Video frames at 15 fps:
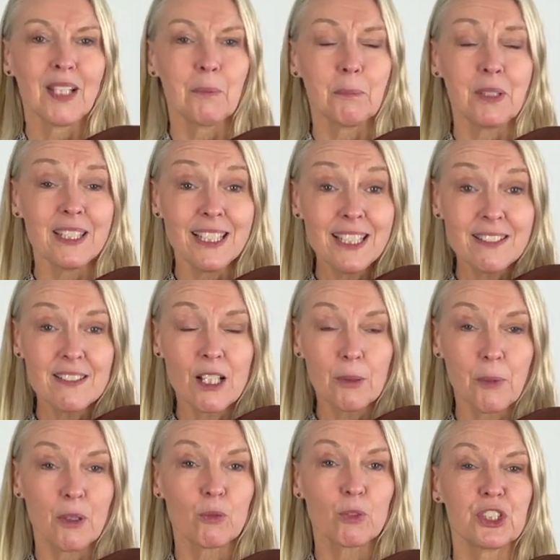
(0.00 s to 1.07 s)
But this time
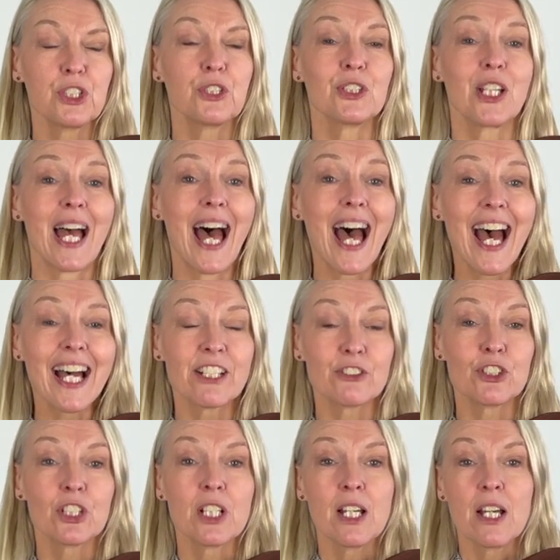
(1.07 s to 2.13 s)
I you to add